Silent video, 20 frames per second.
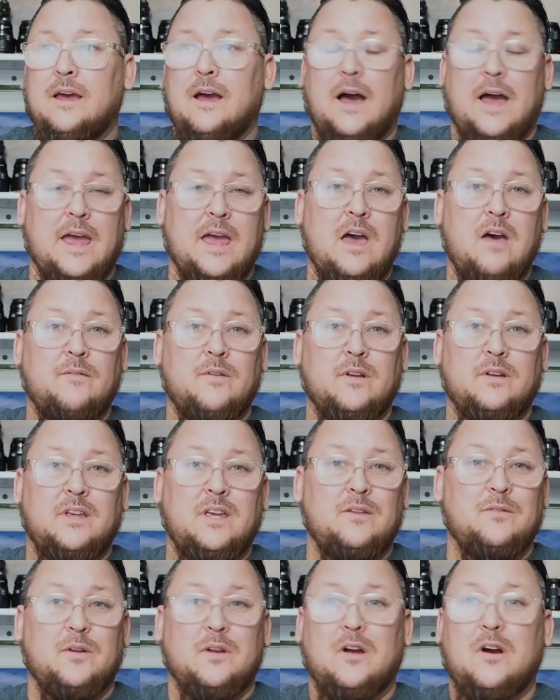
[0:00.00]
I haven't
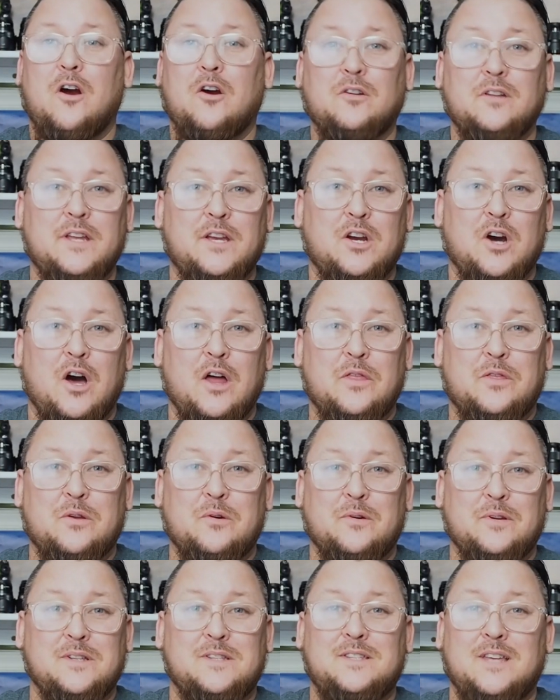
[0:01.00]
even hardly gone
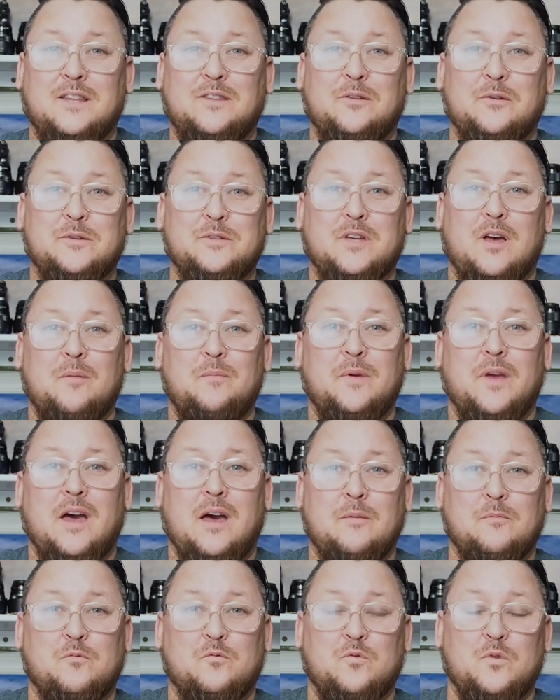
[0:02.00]
through and set those up yet.
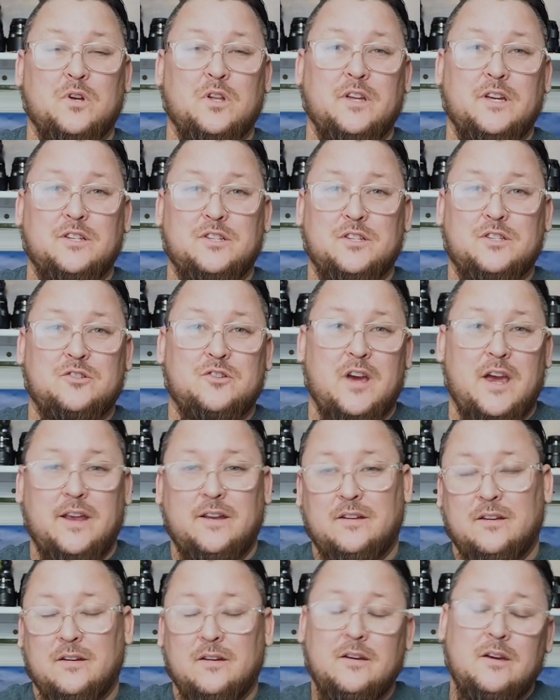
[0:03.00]
I'm really just
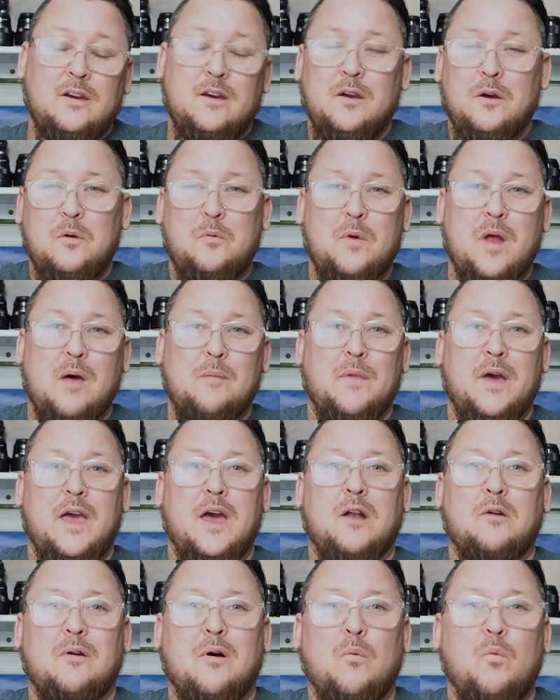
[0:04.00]
trying to wrap my
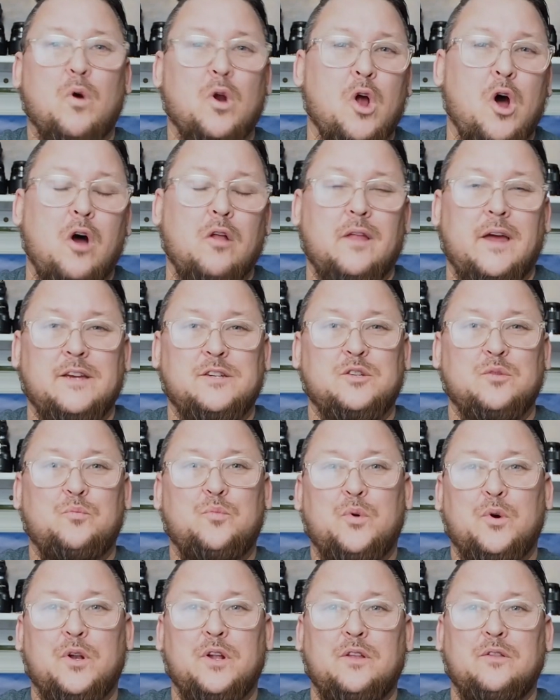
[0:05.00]
head around what all I should
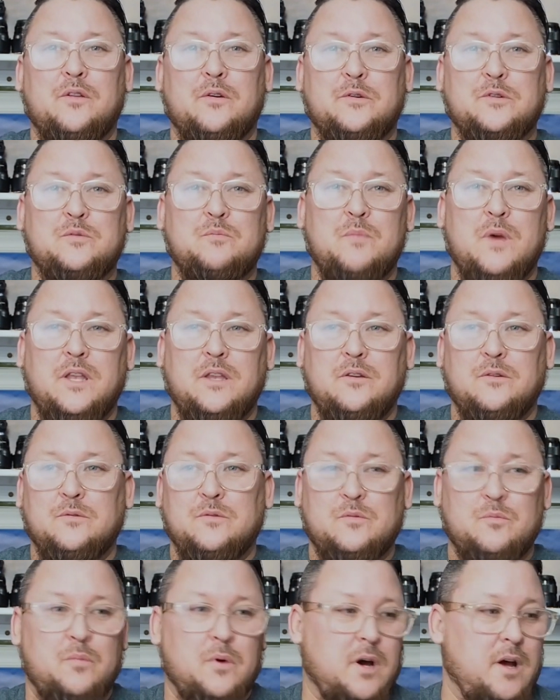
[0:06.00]
put in those
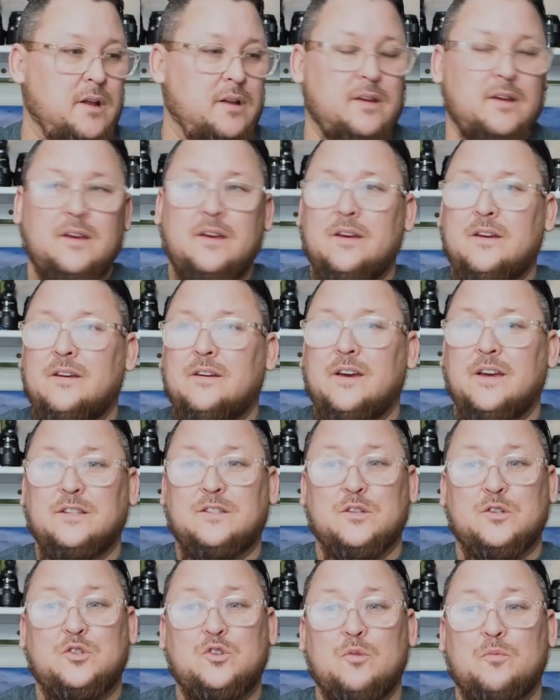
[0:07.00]
menus, but it's
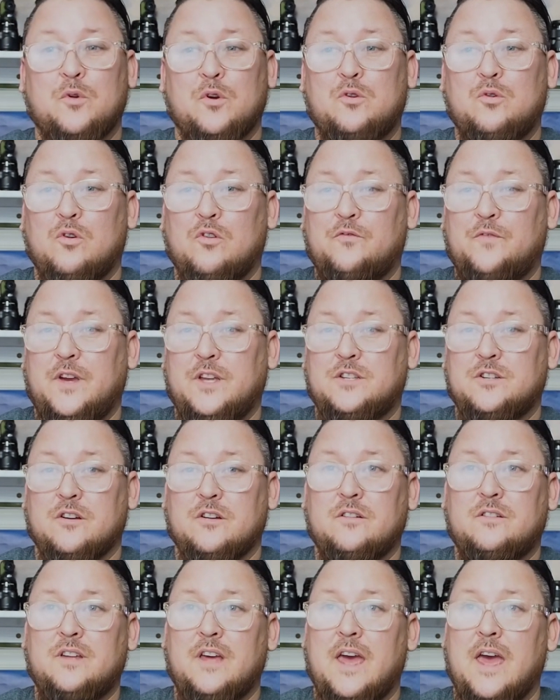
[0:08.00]
a super cool
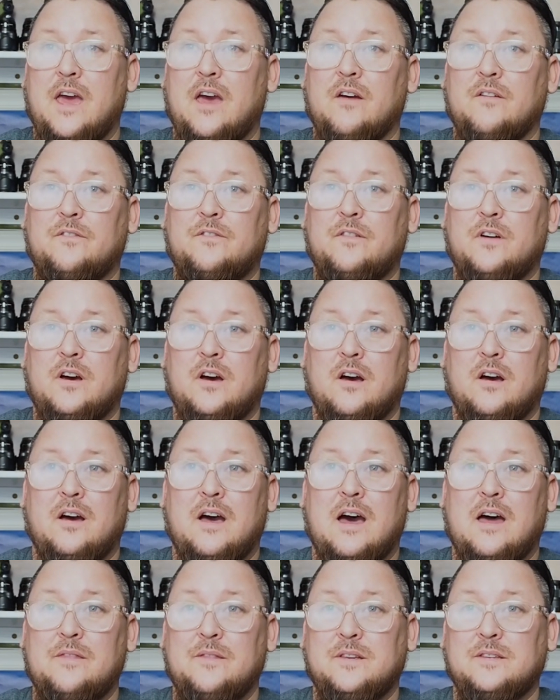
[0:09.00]
feature to have
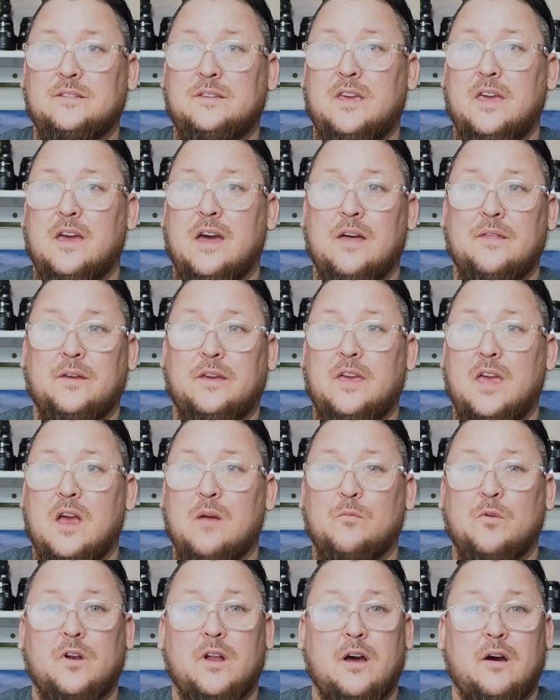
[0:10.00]
on the
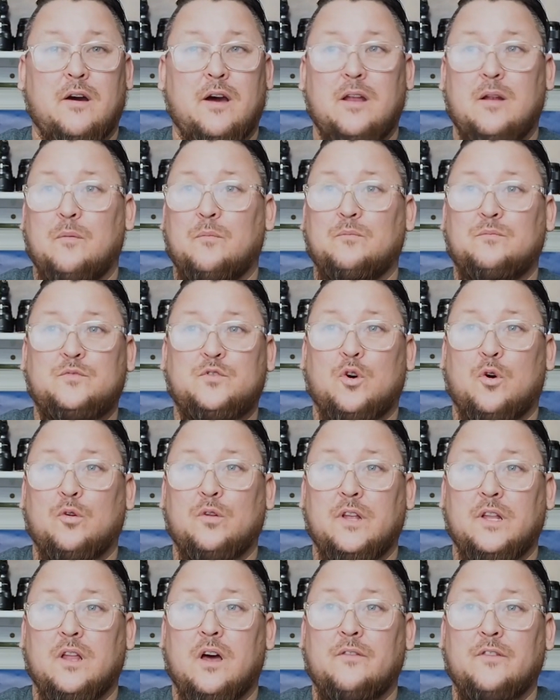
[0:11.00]
camera now, and I'm
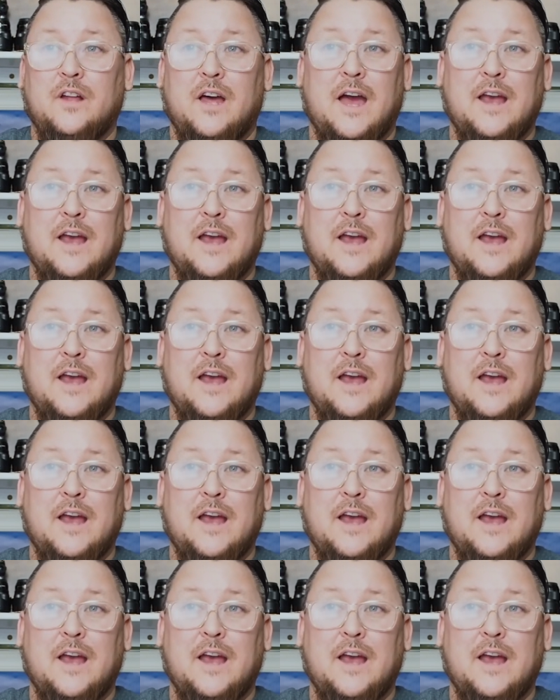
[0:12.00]
totally loving it.